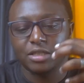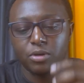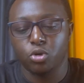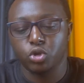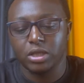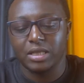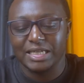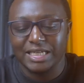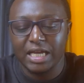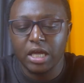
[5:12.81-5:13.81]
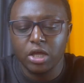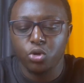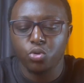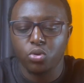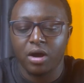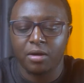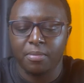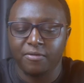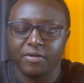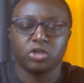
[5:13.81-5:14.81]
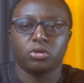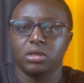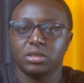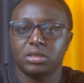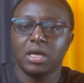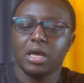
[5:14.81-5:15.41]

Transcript: because the day you are a perfectionist,